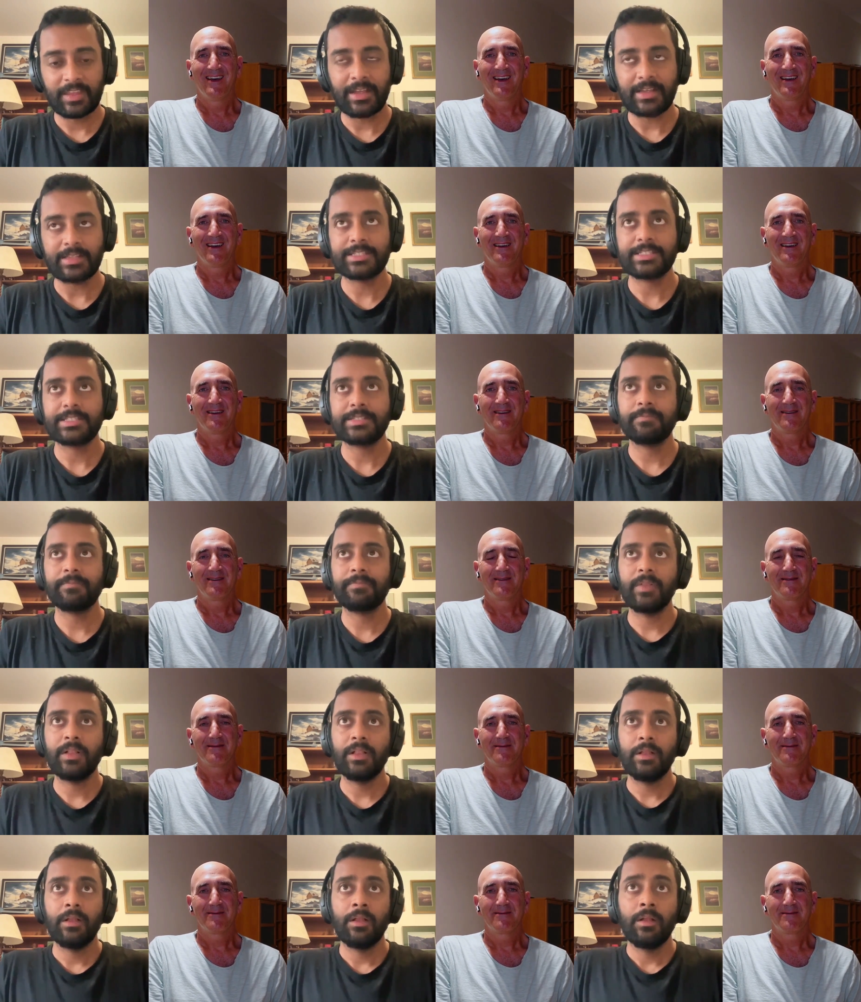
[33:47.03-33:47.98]
Speaker 1: yes.
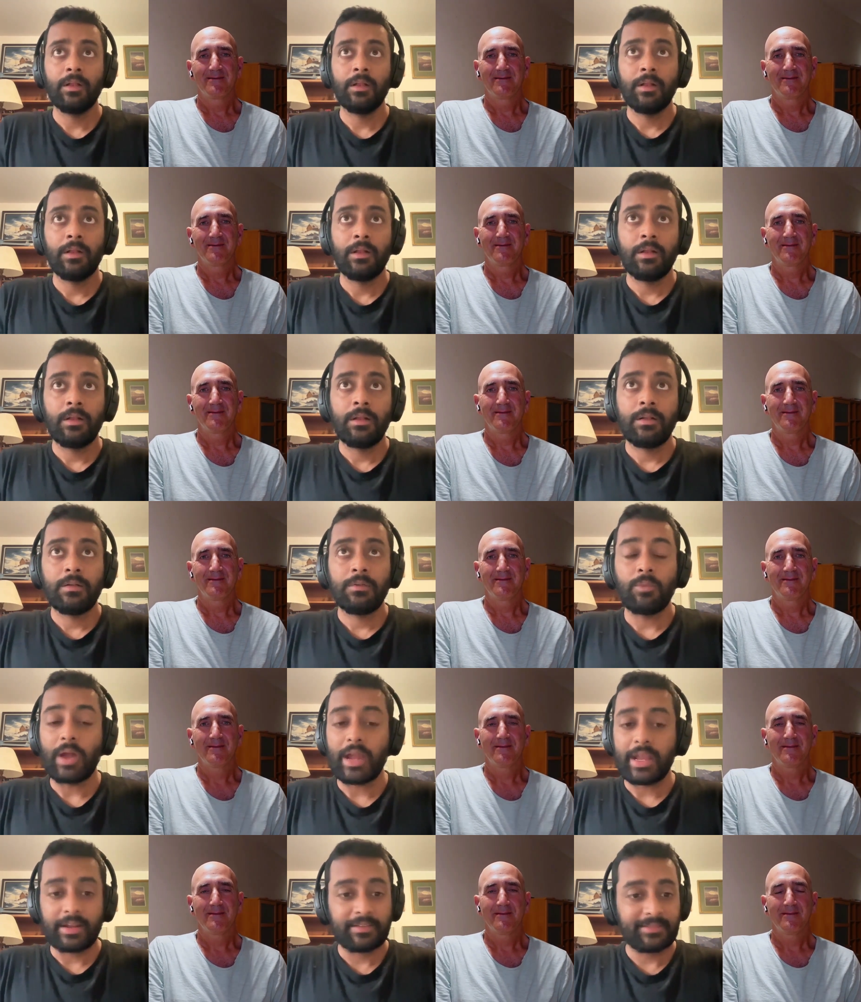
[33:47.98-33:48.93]

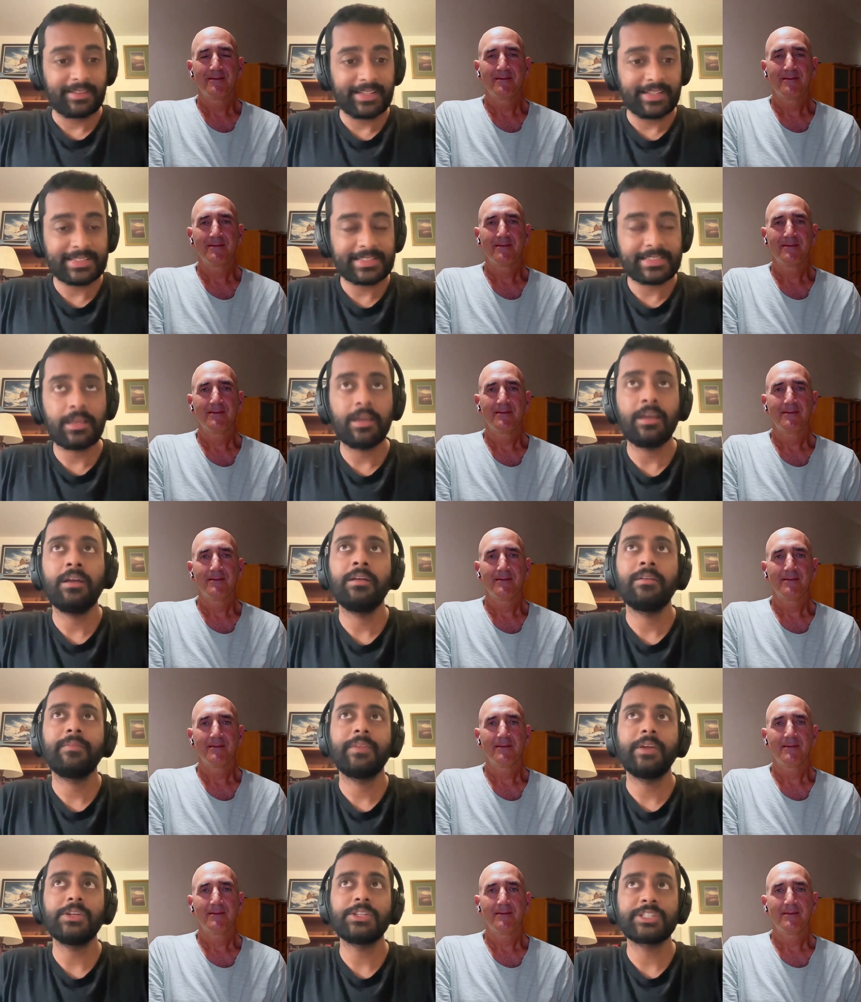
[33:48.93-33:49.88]
Right. It's
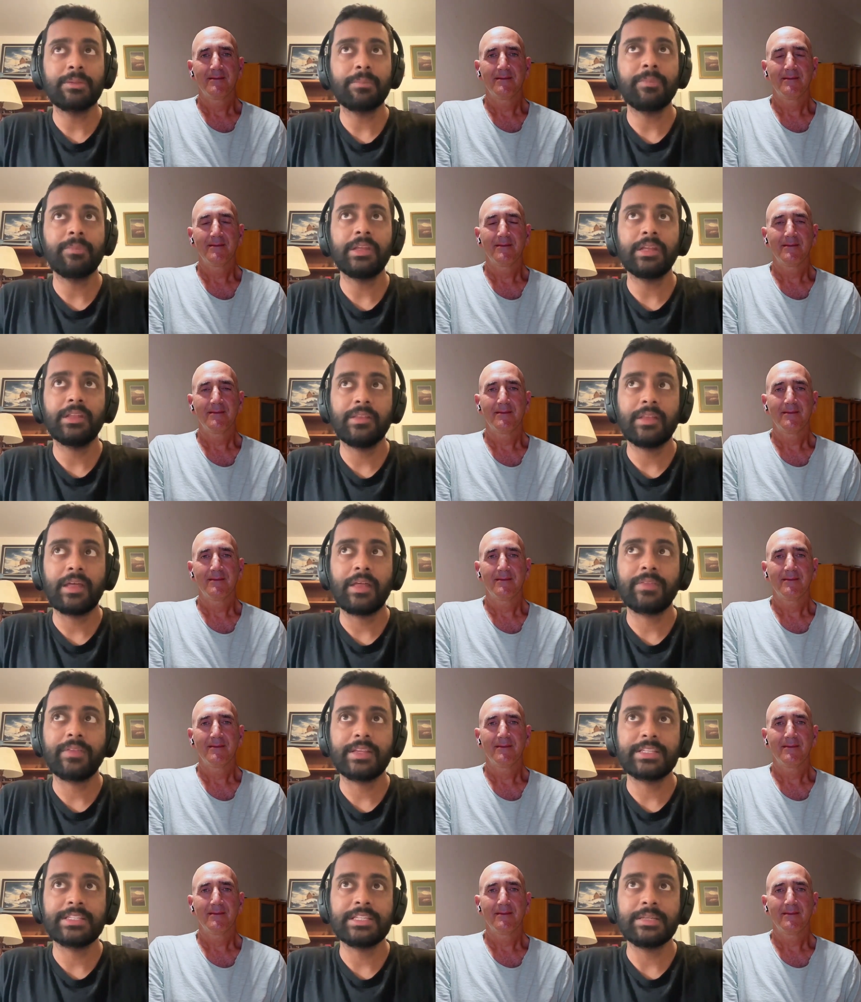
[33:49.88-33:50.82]
there's something in that
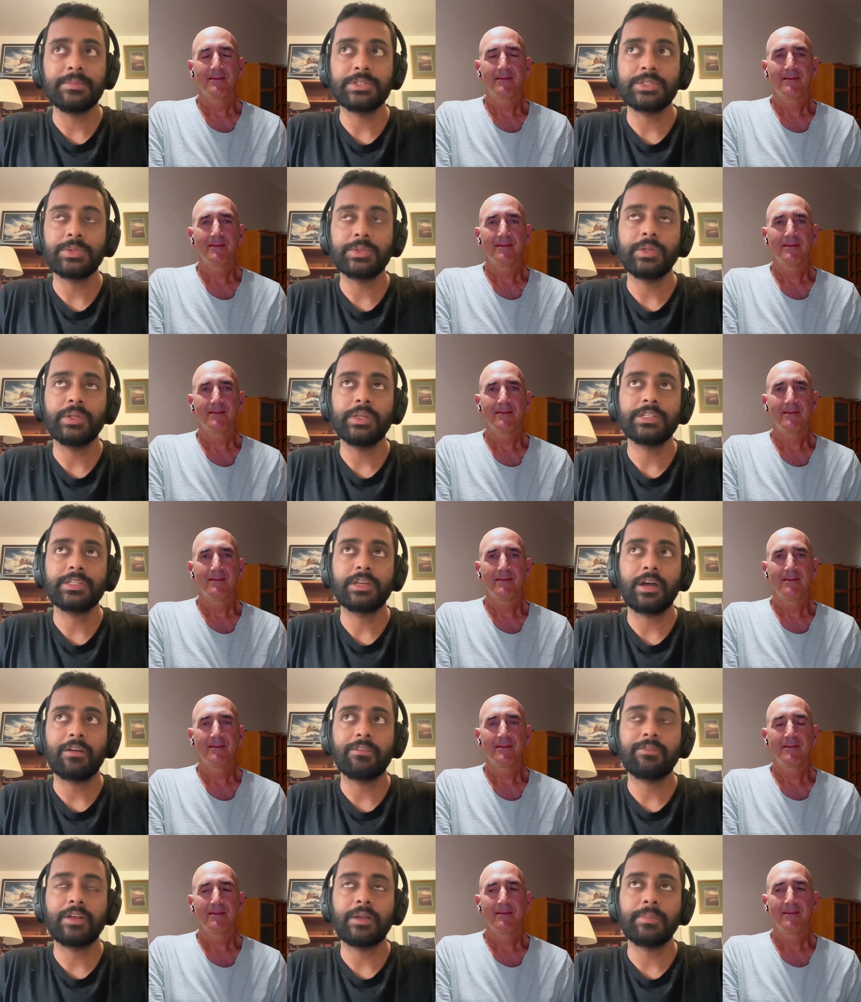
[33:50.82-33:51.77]
that seems really
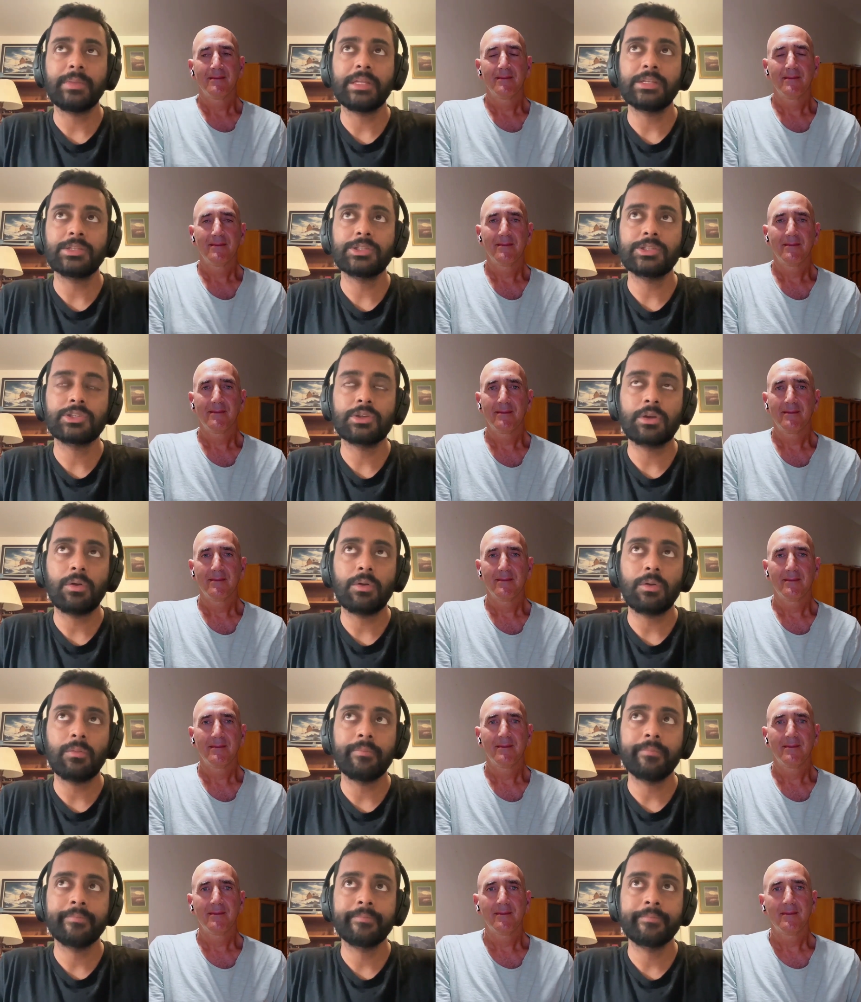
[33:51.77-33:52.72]
tough. I mean, so
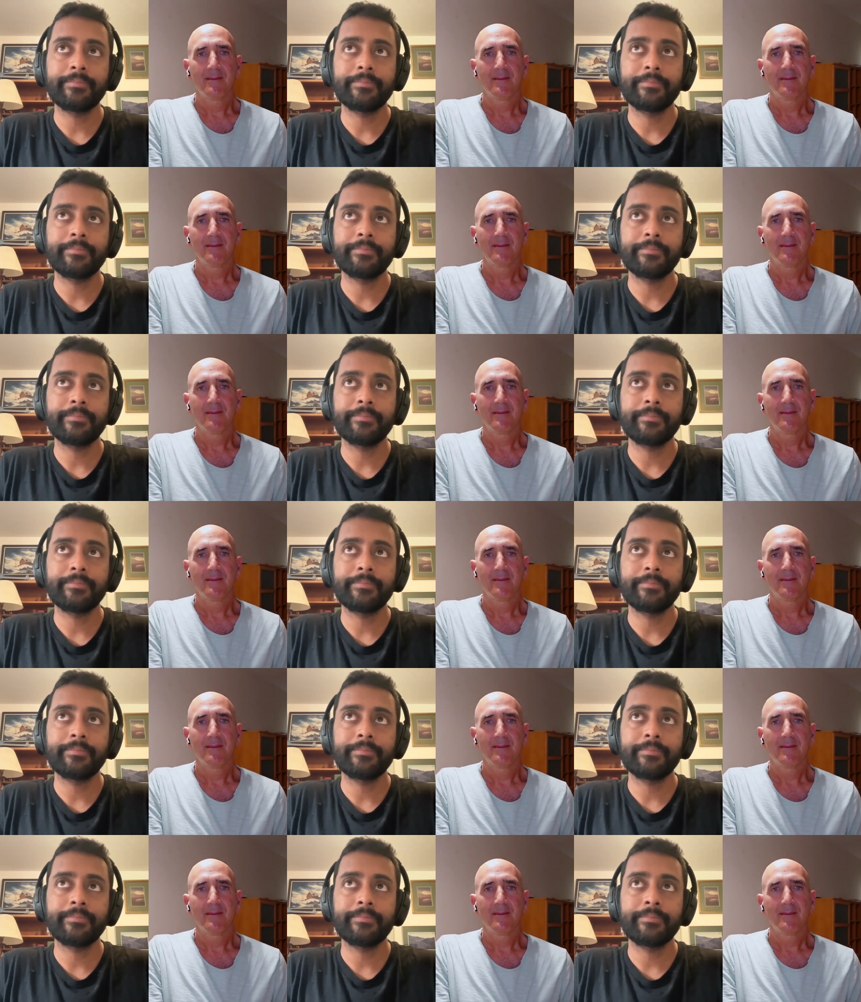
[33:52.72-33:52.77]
